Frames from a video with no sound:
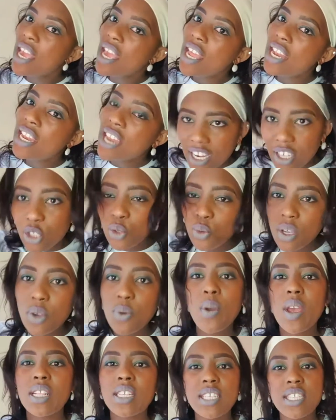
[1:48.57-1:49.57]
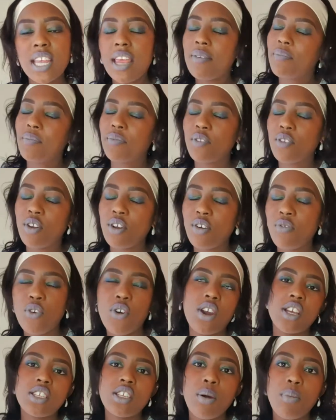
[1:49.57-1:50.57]
next week Wednesday, for
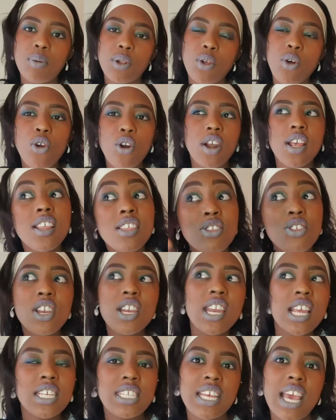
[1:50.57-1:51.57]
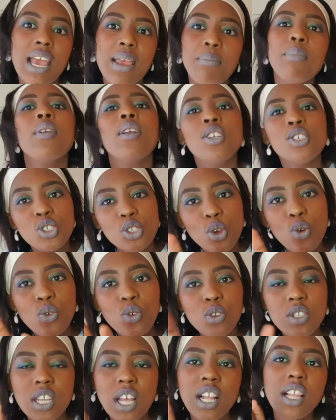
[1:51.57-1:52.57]
example, or in 3 days time. So
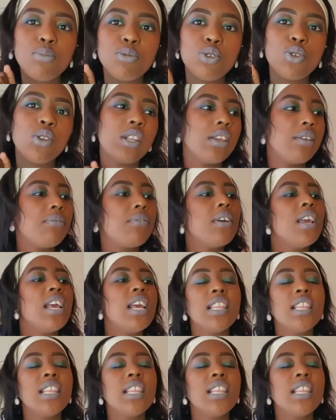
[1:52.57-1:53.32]
you tell him to leave.